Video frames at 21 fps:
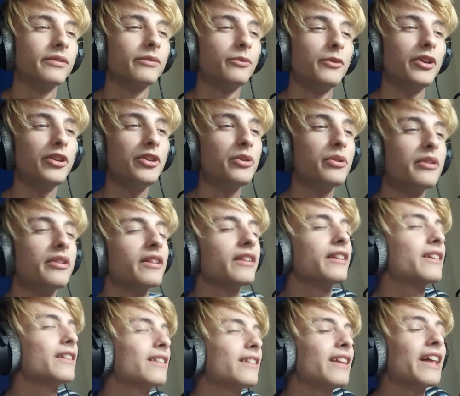where you
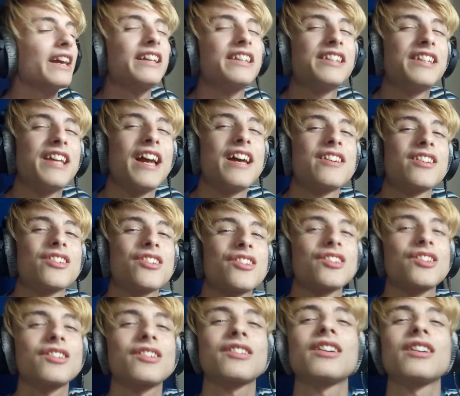like
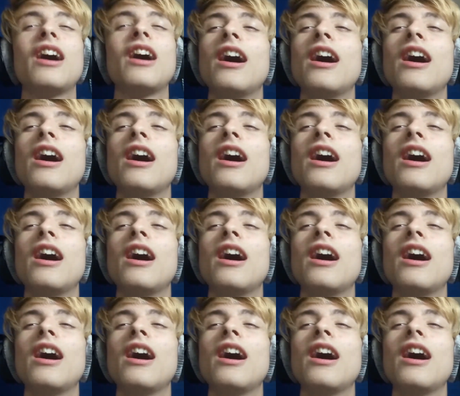guess